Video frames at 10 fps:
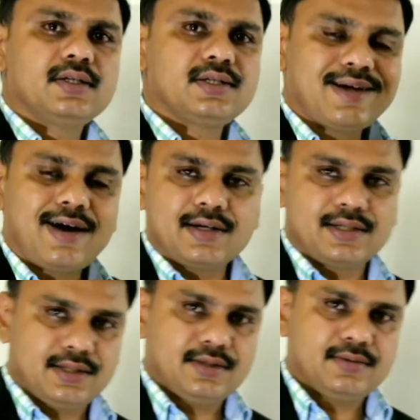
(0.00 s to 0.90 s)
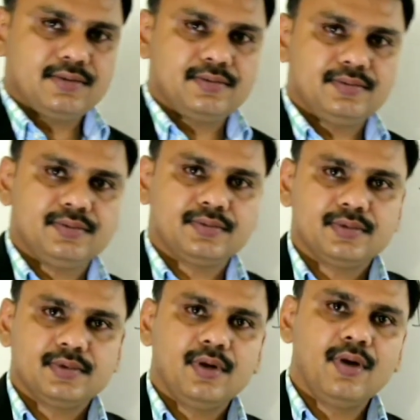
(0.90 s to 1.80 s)
stars
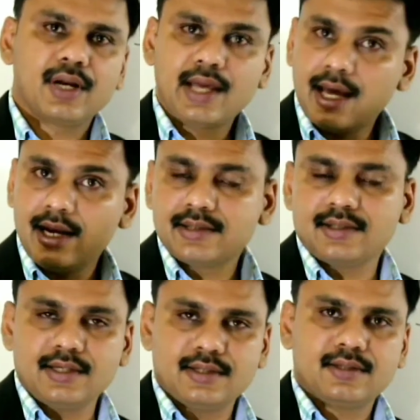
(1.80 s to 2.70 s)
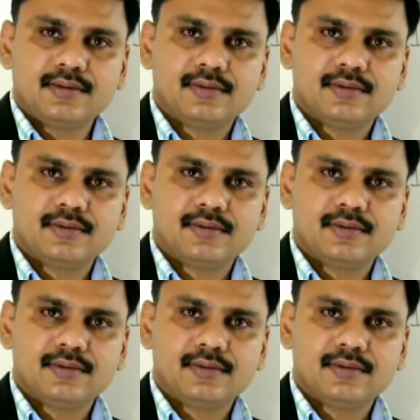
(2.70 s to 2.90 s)
or galaxies,